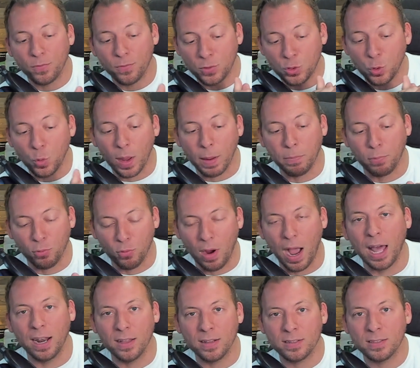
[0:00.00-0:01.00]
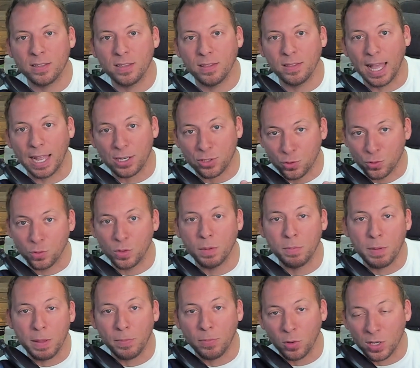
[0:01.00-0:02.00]
to a product that truly
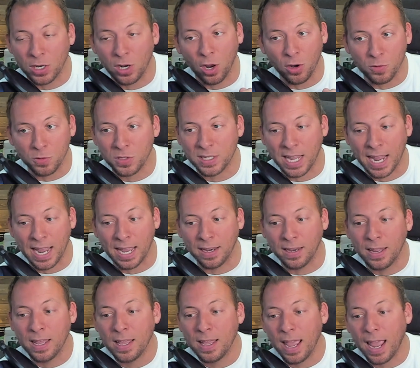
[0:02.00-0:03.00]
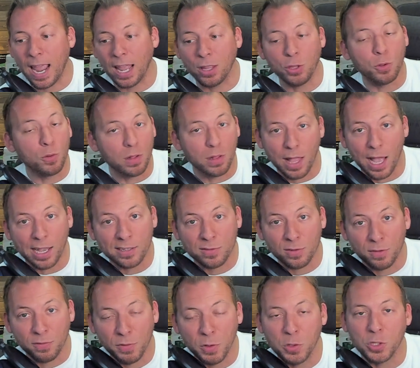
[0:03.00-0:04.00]
people can understand and utilize
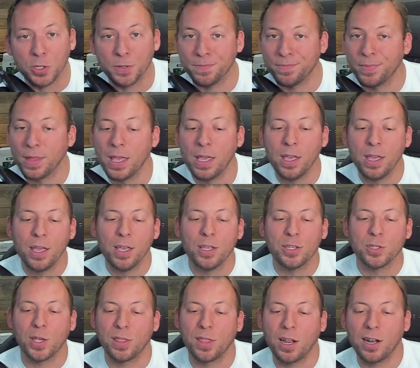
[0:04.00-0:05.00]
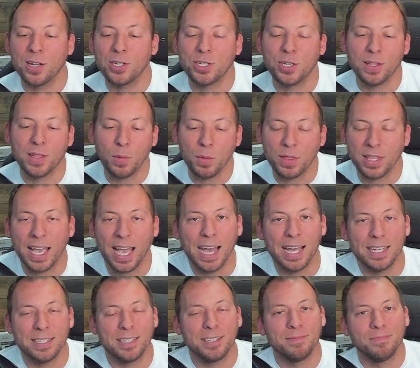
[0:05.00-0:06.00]
for the future. So I thought I'd share that with you
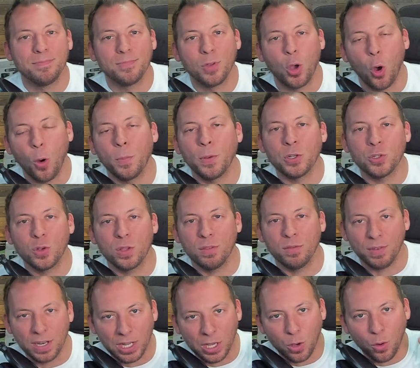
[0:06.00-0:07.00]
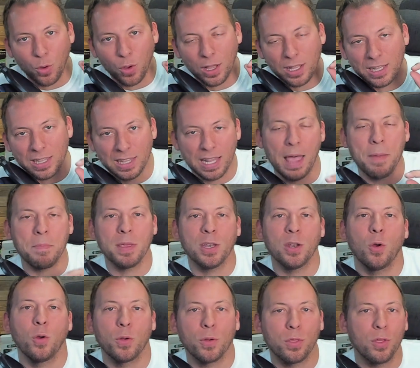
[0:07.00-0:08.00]
guys. Hope you enjoyed the video. Let me
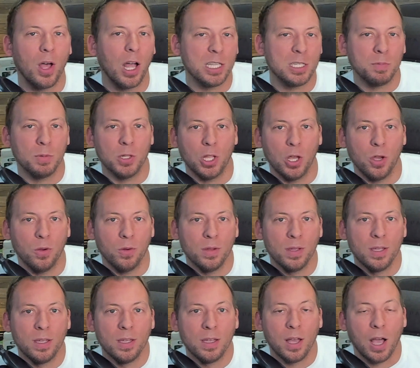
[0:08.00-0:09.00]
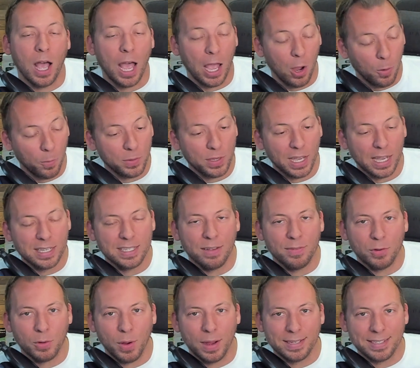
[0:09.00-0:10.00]
know your thoughts below. I hope you guys
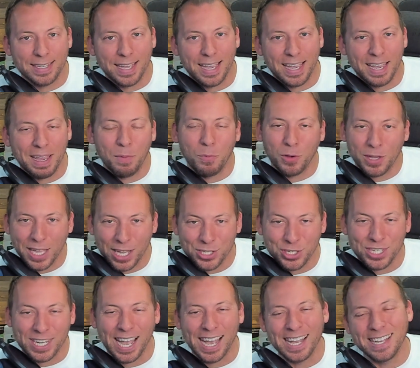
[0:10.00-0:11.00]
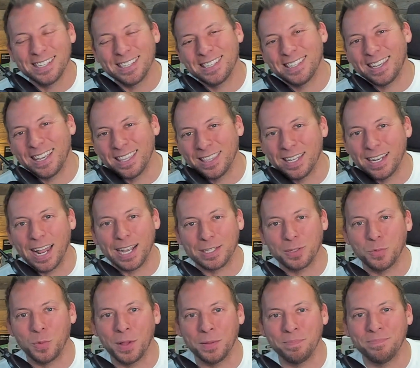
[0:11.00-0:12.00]
have a great day, and we'll catch you guys in the
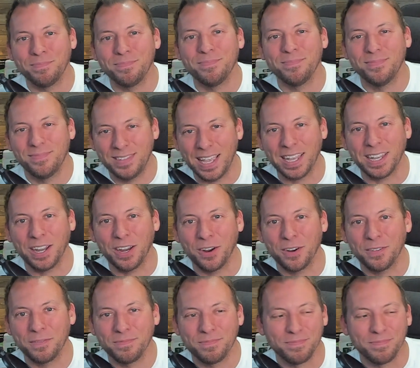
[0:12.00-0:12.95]
next one. Take care.